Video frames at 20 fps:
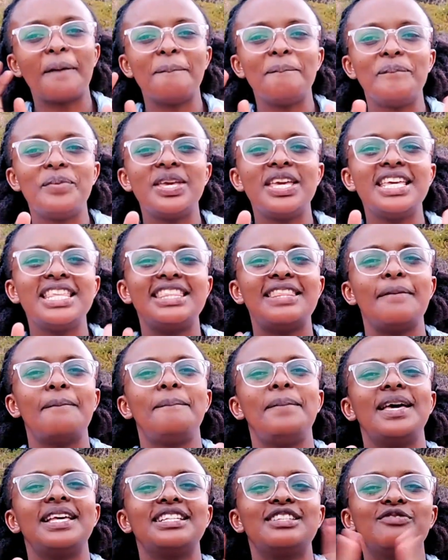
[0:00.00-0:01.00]
Be the
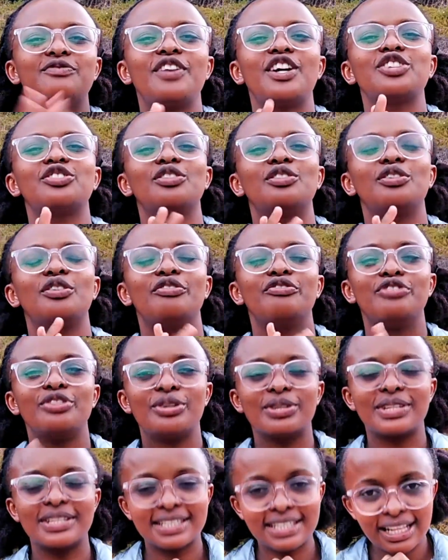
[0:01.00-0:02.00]
best version of
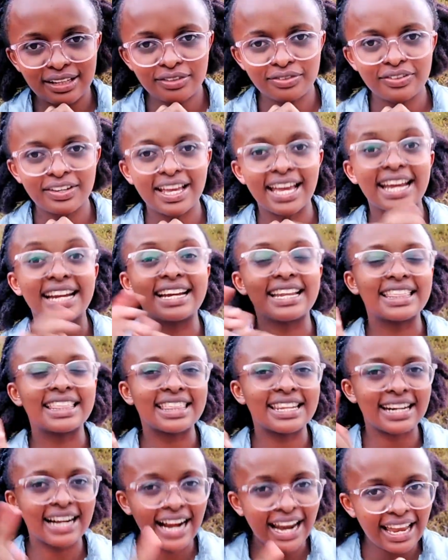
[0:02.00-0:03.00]
yourself and
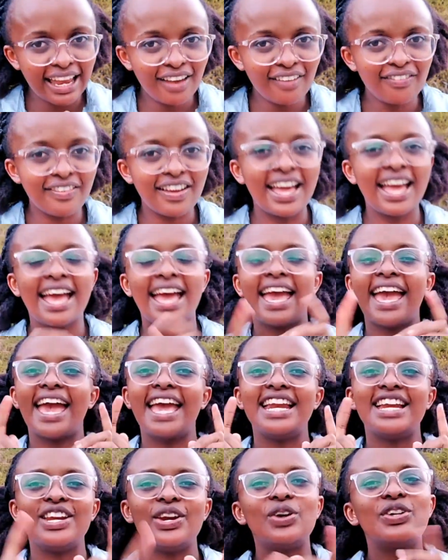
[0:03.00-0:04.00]
thrive
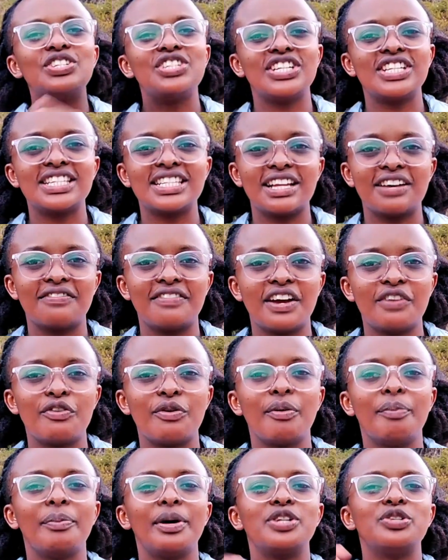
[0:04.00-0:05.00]
and not just survive.
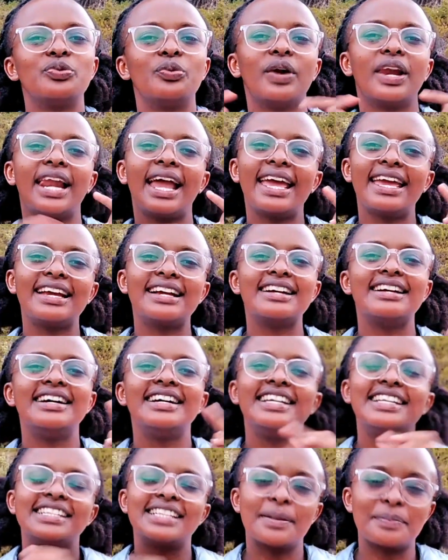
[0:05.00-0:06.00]
Remember to like,
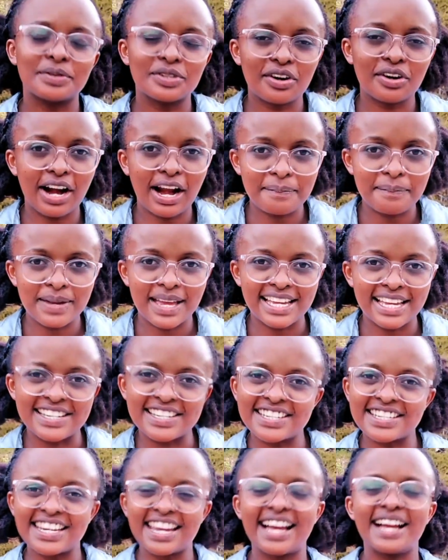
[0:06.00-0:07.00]
subscribe, and
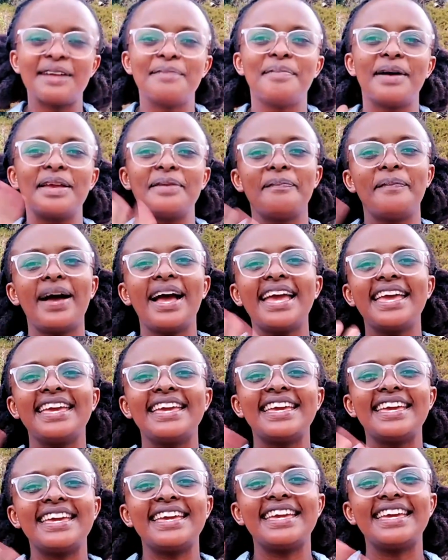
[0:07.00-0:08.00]
share. Bye
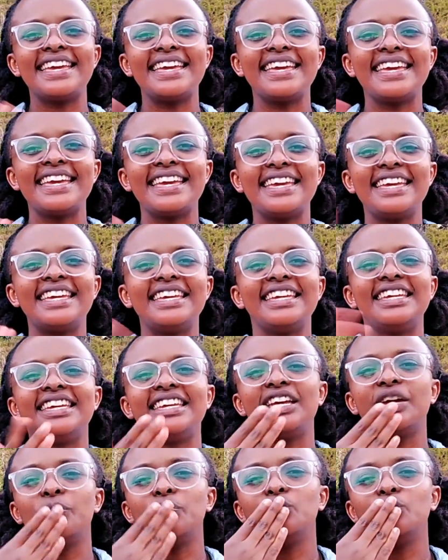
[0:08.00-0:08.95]
bye.